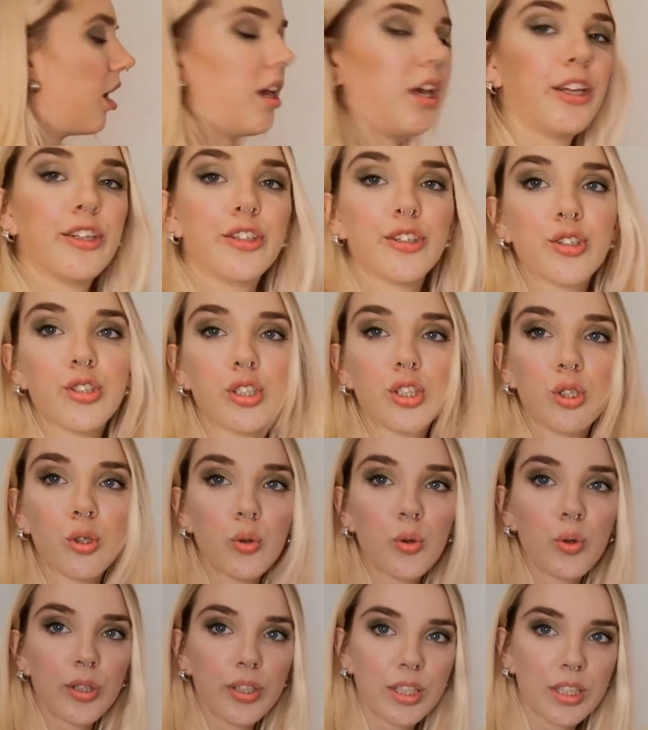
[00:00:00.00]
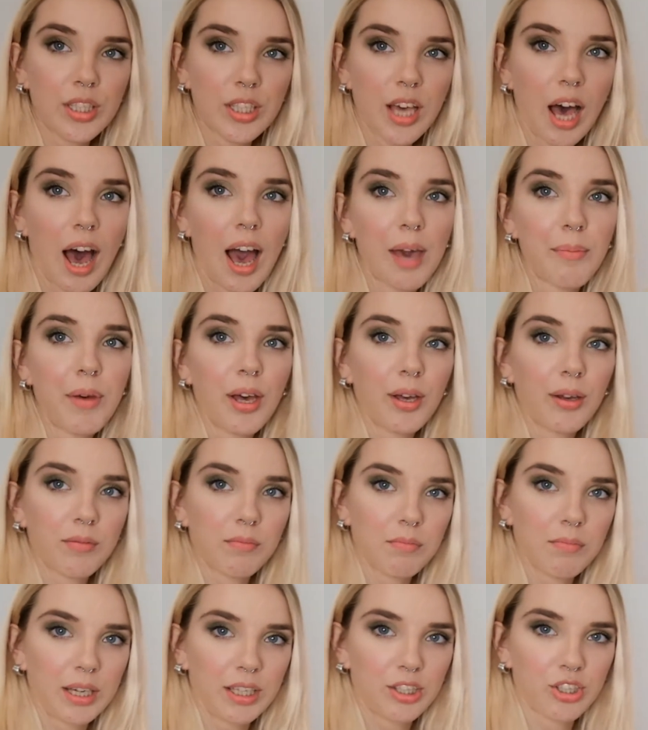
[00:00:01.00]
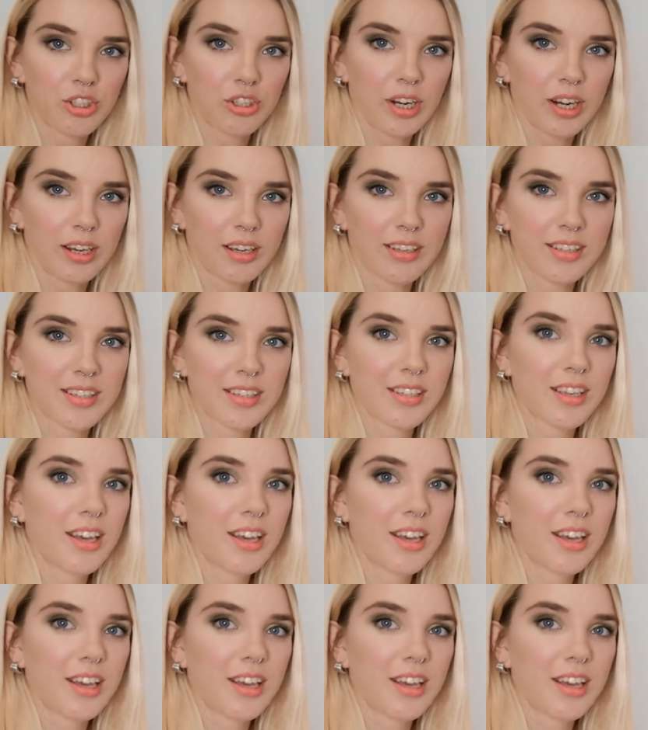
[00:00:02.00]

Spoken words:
into the time matrix.